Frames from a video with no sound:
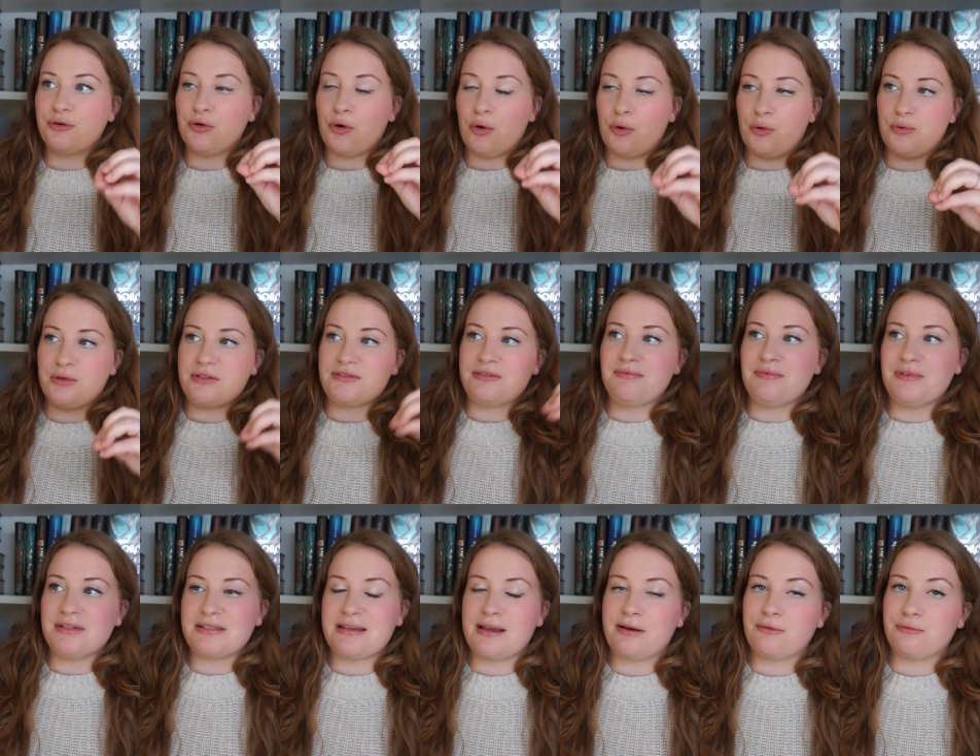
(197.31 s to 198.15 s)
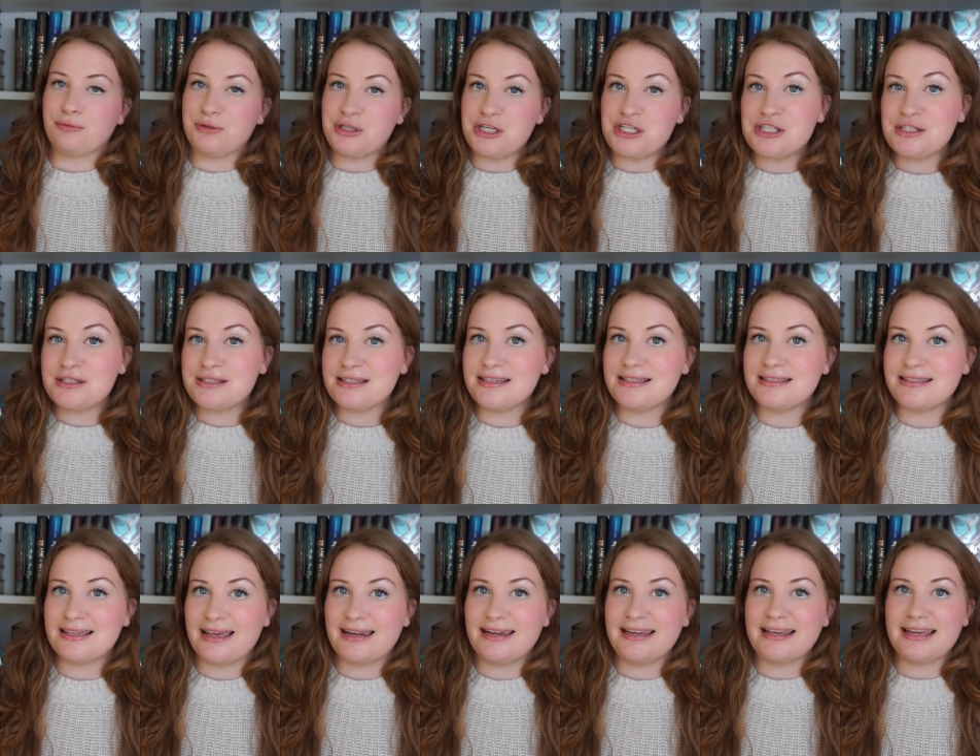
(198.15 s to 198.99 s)
goes from this like Regency
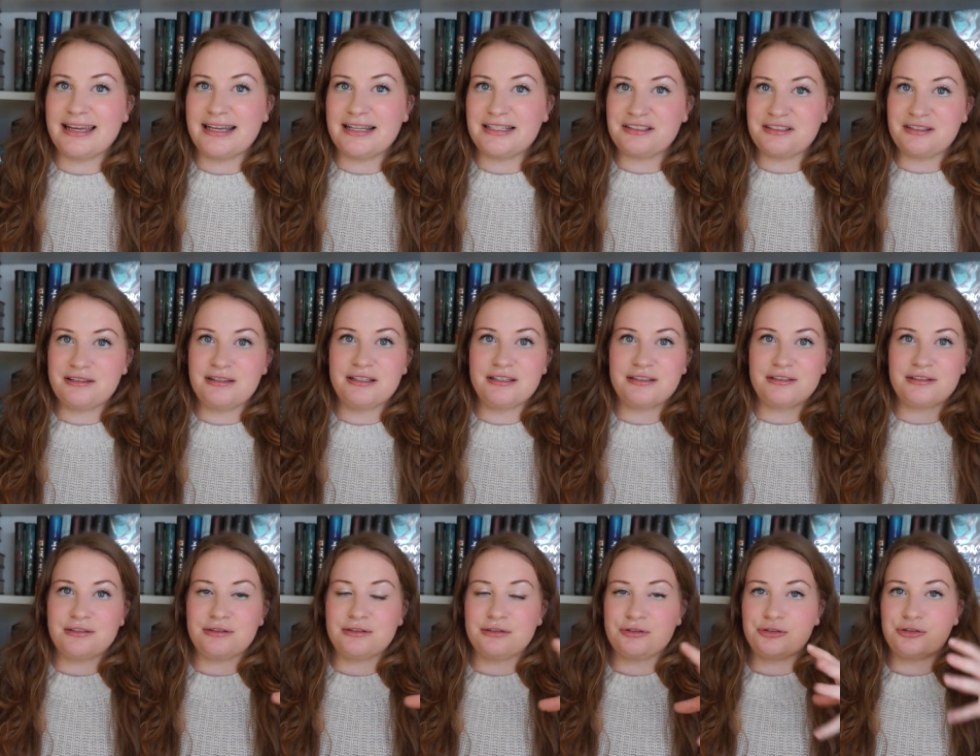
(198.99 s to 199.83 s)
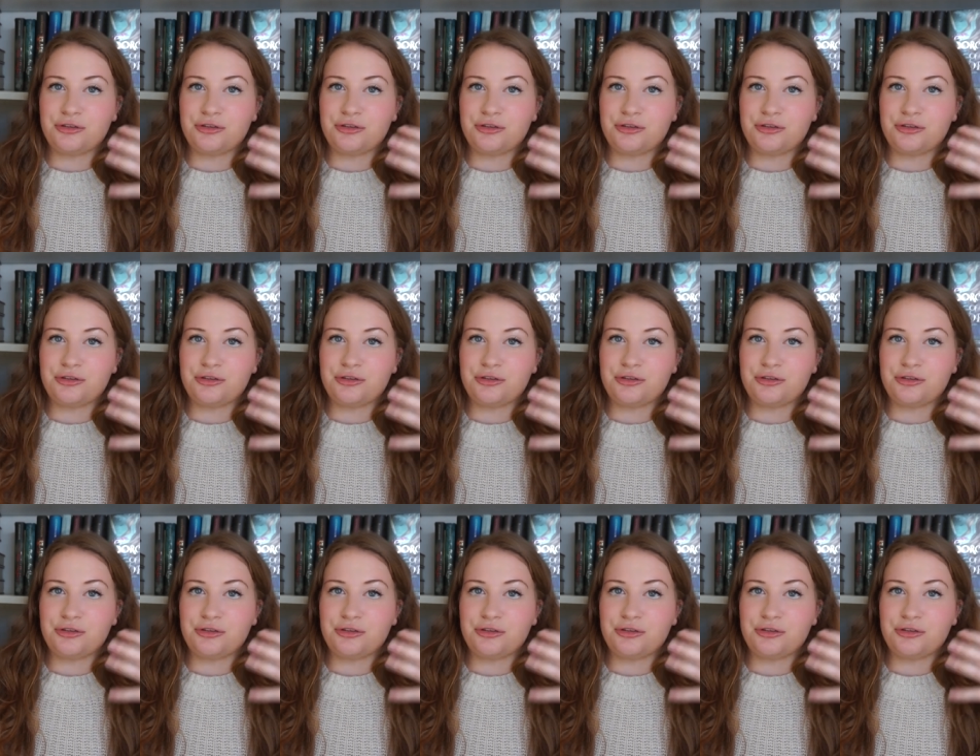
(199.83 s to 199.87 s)
setting into this